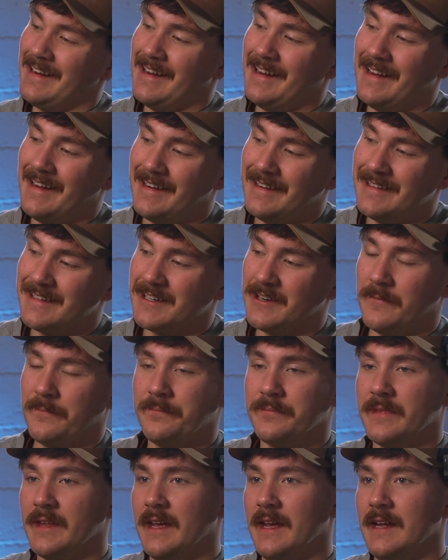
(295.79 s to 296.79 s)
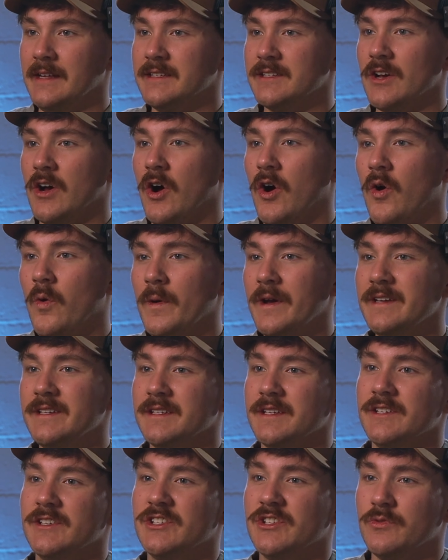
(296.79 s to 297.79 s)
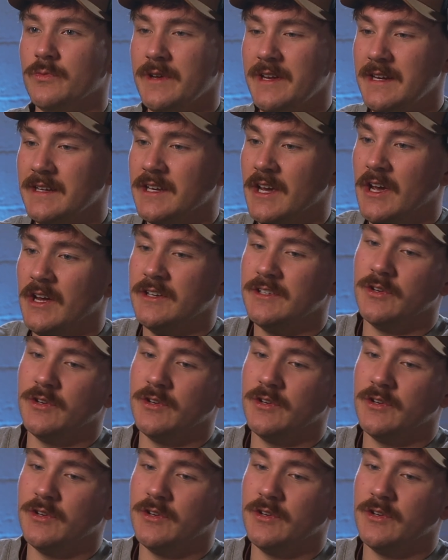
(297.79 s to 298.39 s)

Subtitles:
And it's always sweet